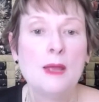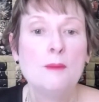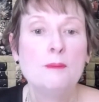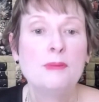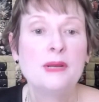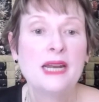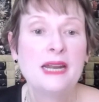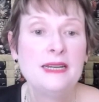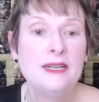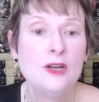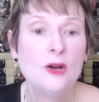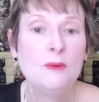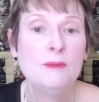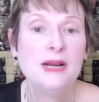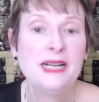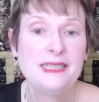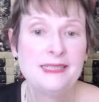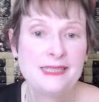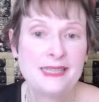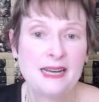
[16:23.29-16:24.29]
But I know
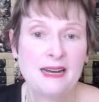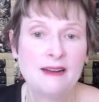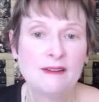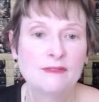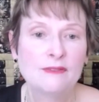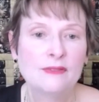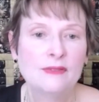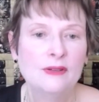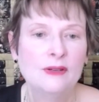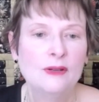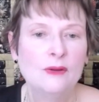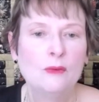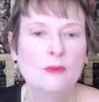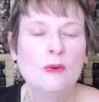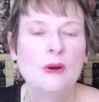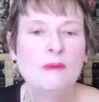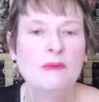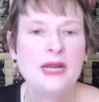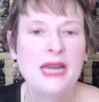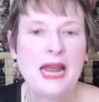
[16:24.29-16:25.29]
myself.
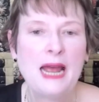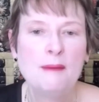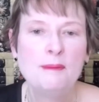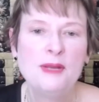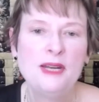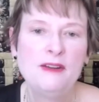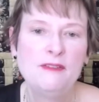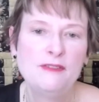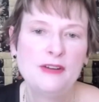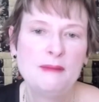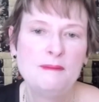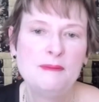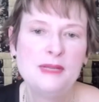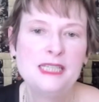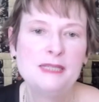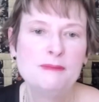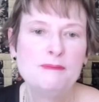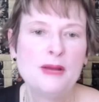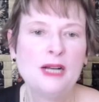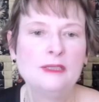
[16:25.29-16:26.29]
What would happen if I
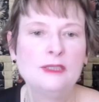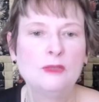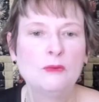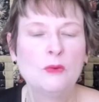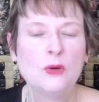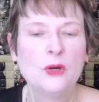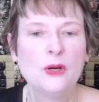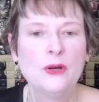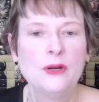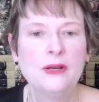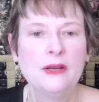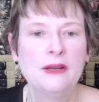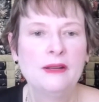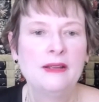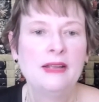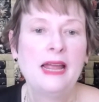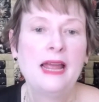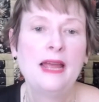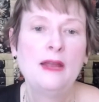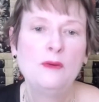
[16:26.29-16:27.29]
misspelled a word
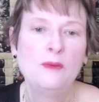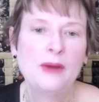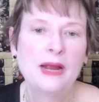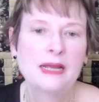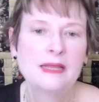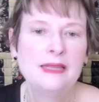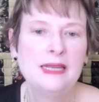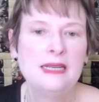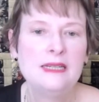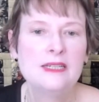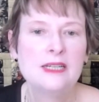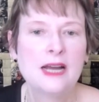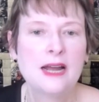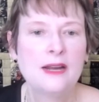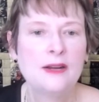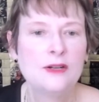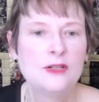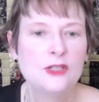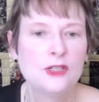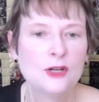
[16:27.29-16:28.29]
and wrecked the
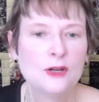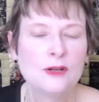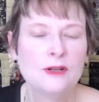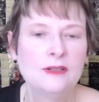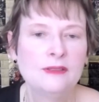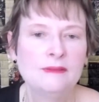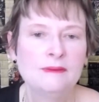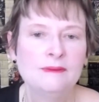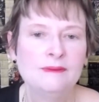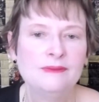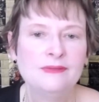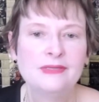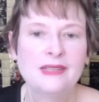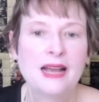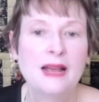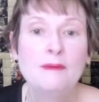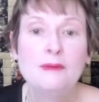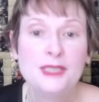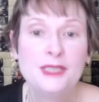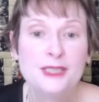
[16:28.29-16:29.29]
entire journal?
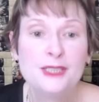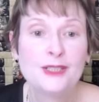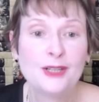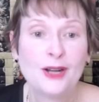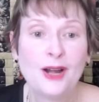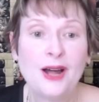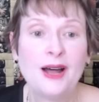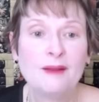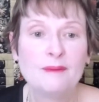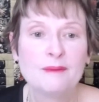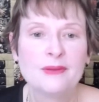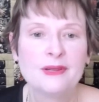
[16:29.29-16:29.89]
I would stop.